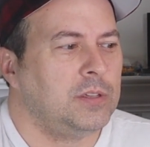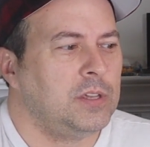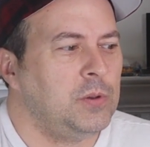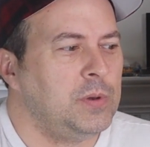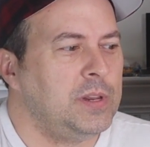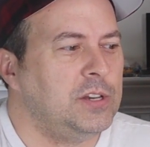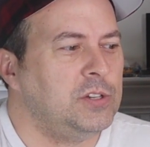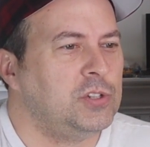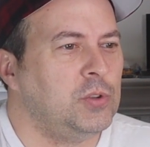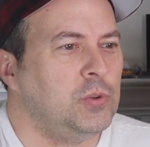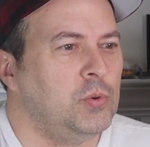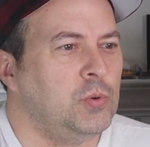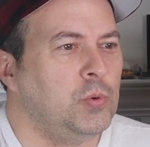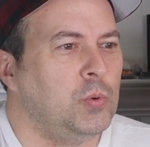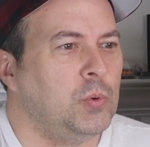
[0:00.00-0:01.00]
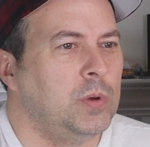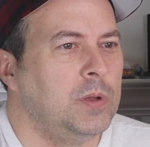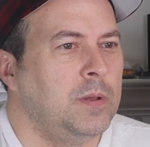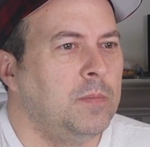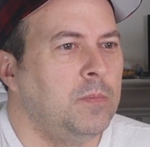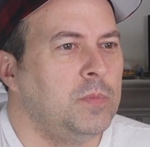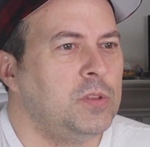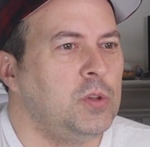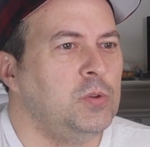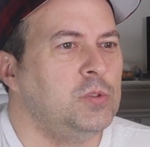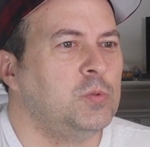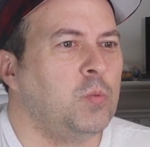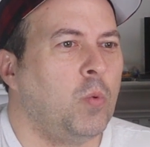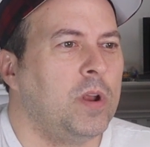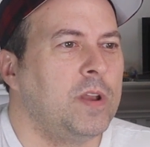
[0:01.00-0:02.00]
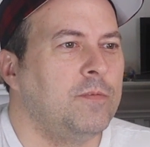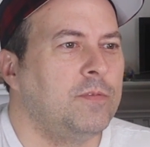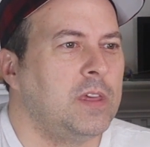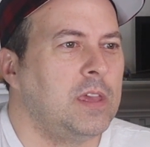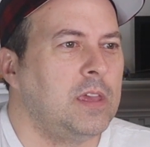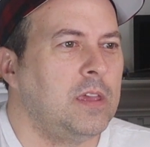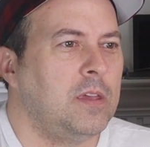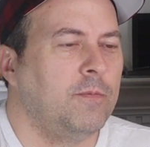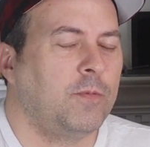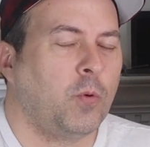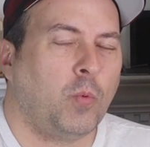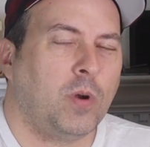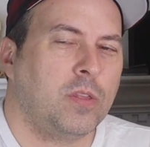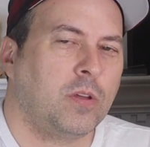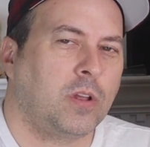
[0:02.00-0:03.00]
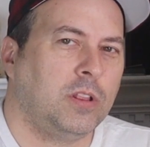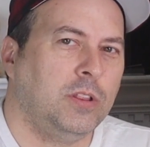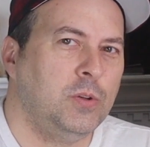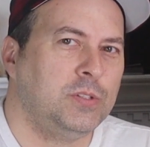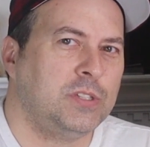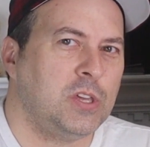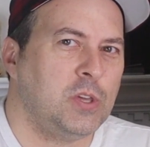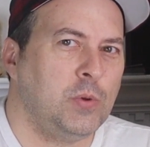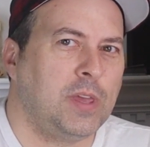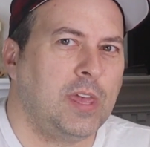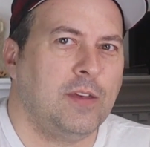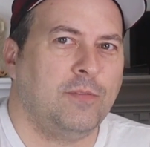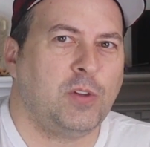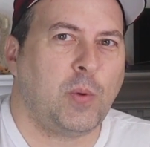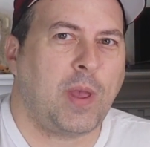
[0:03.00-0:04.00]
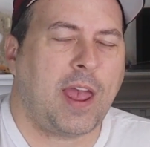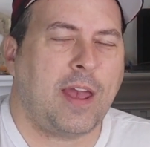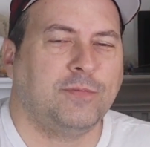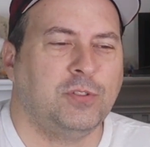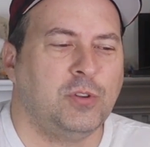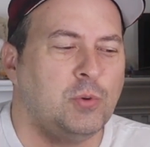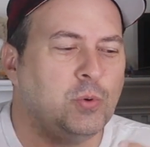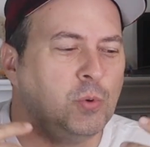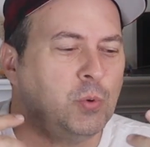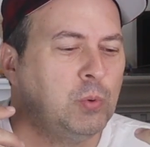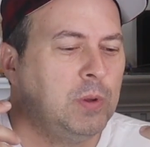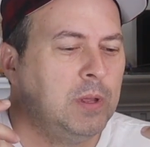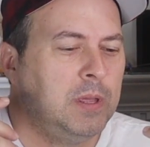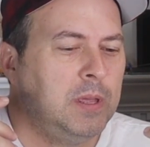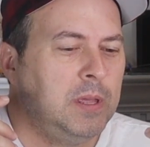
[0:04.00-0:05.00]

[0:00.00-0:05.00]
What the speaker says: you need to use for one of the clues that you give, you have to